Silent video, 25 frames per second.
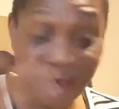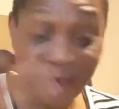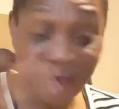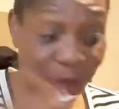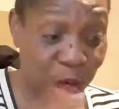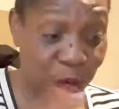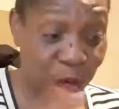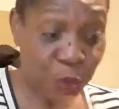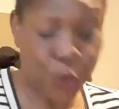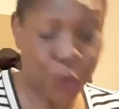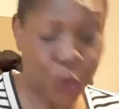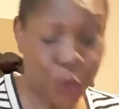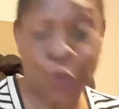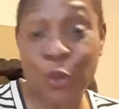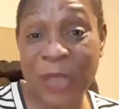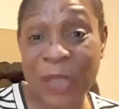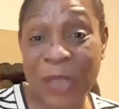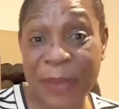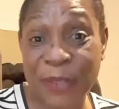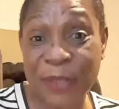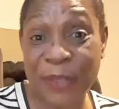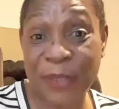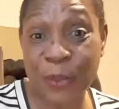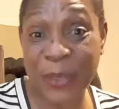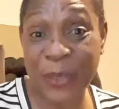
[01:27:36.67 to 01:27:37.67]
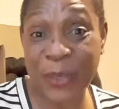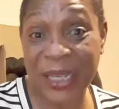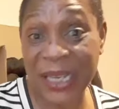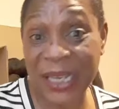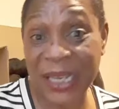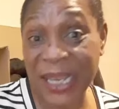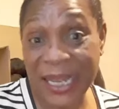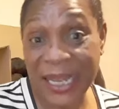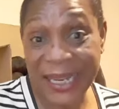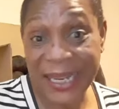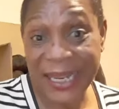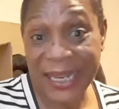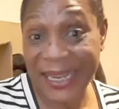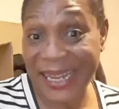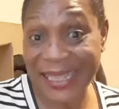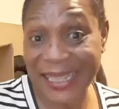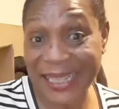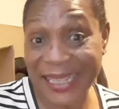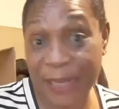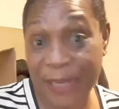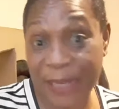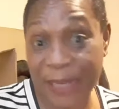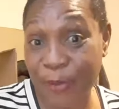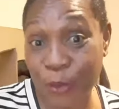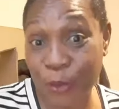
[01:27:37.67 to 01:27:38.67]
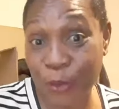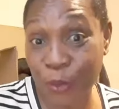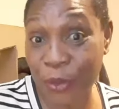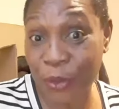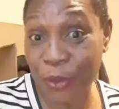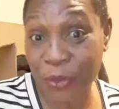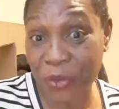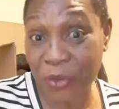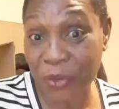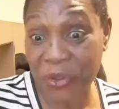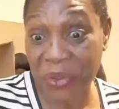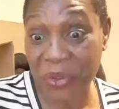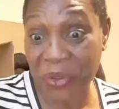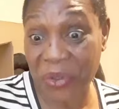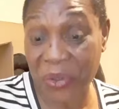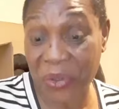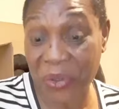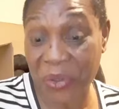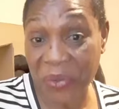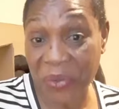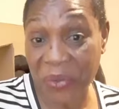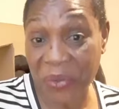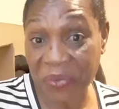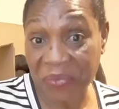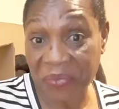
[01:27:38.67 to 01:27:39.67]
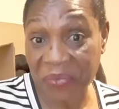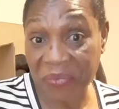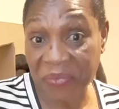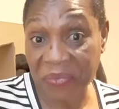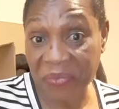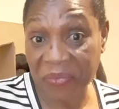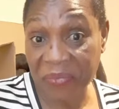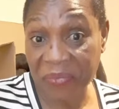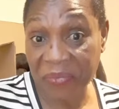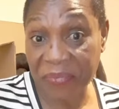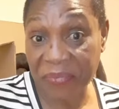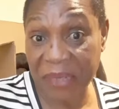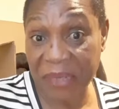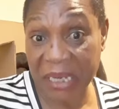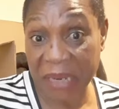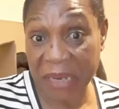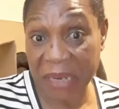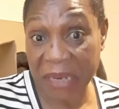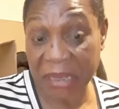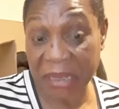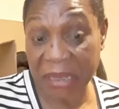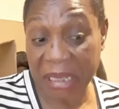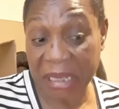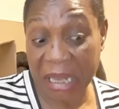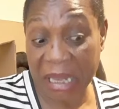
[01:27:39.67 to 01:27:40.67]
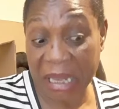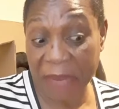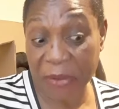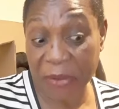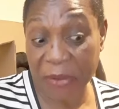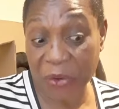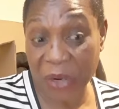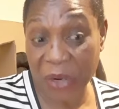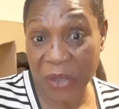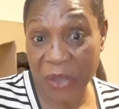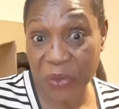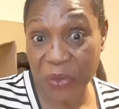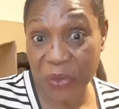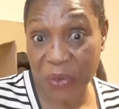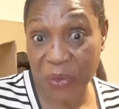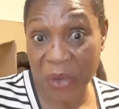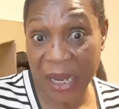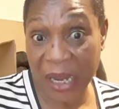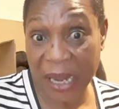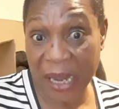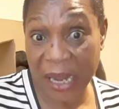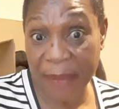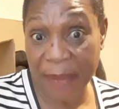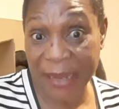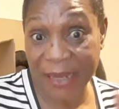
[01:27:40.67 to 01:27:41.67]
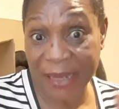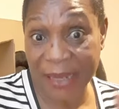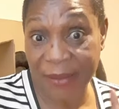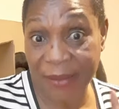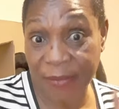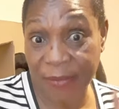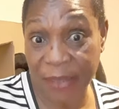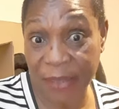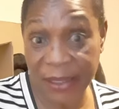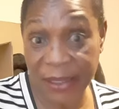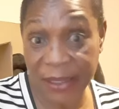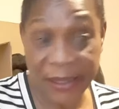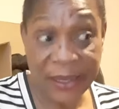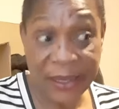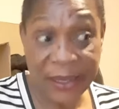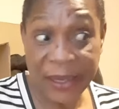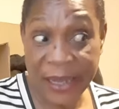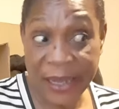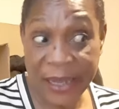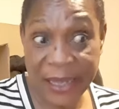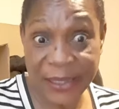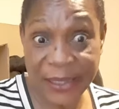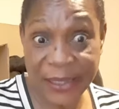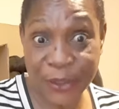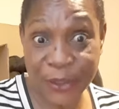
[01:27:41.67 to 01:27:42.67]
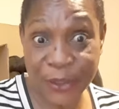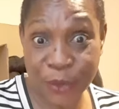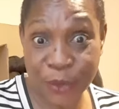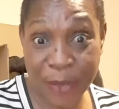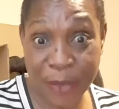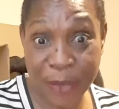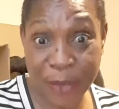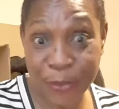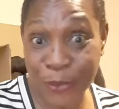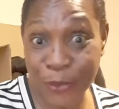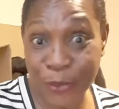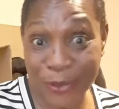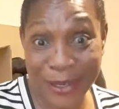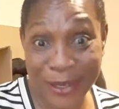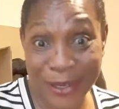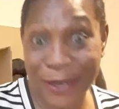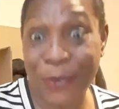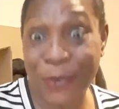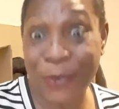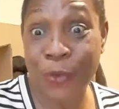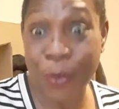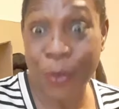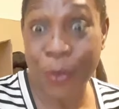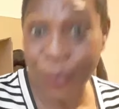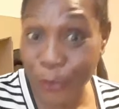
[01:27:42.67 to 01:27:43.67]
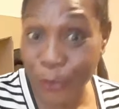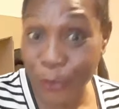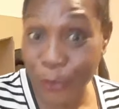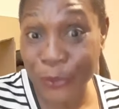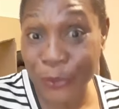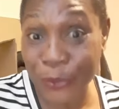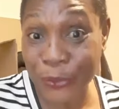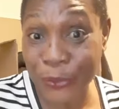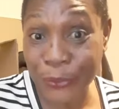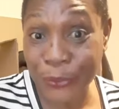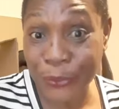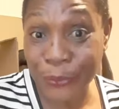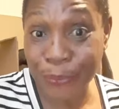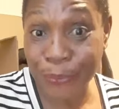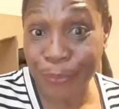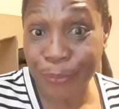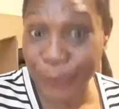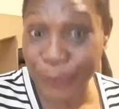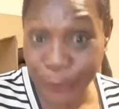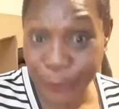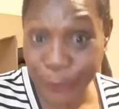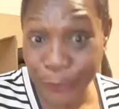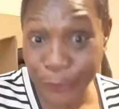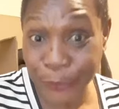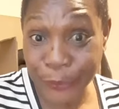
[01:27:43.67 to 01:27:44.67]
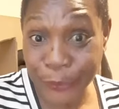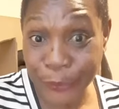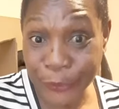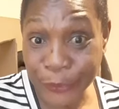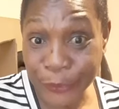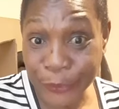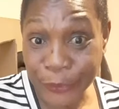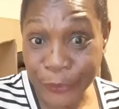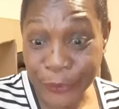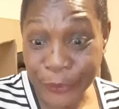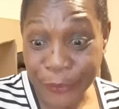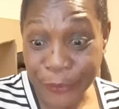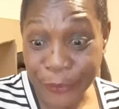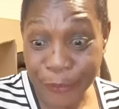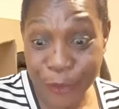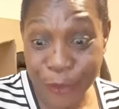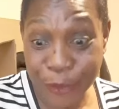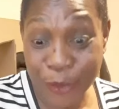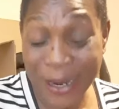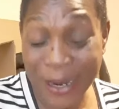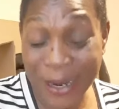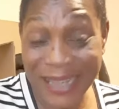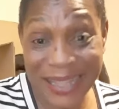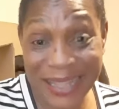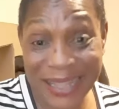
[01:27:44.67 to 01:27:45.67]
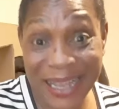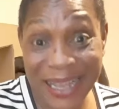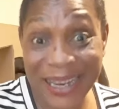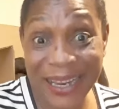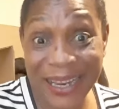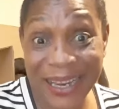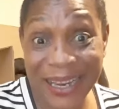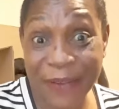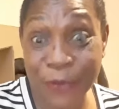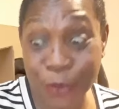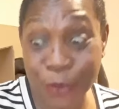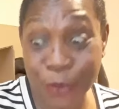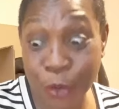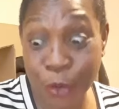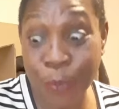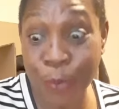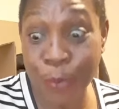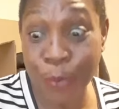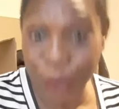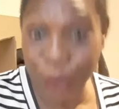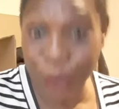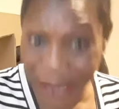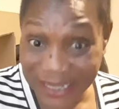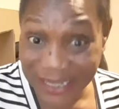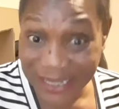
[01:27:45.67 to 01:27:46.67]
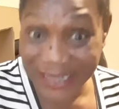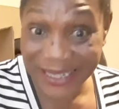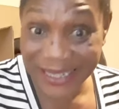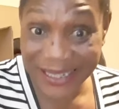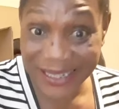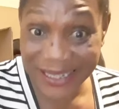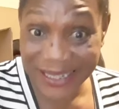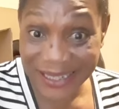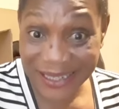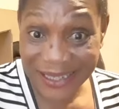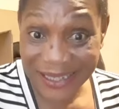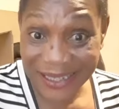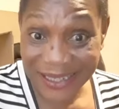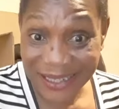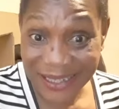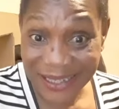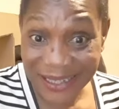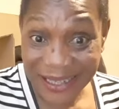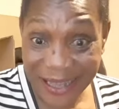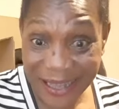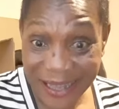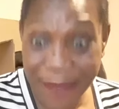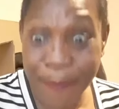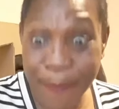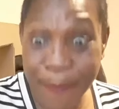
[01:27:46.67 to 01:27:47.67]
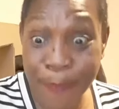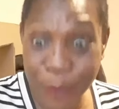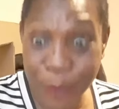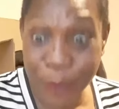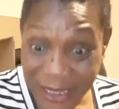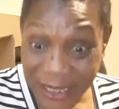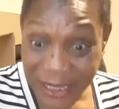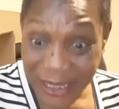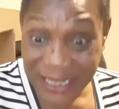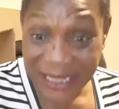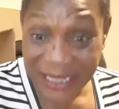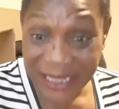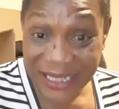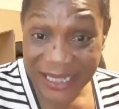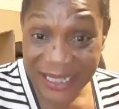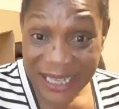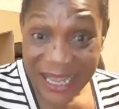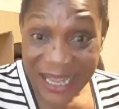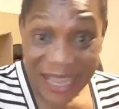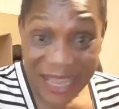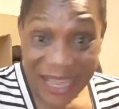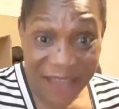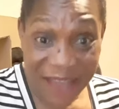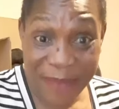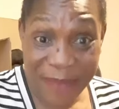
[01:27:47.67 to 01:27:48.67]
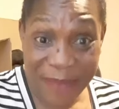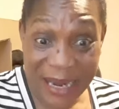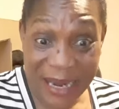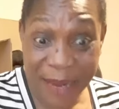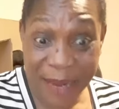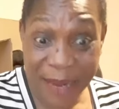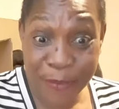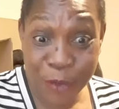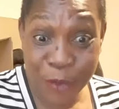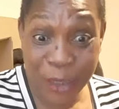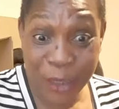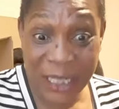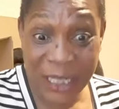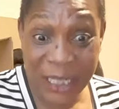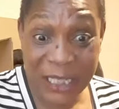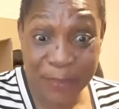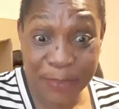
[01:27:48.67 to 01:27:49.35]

So 2 times a week, they can take me go to store. Pay them, they can me go to the store, I come back, I sit down and use, and they come out. Period. Because right now, I'm ready for talk politics. In politics, if Madam Biokin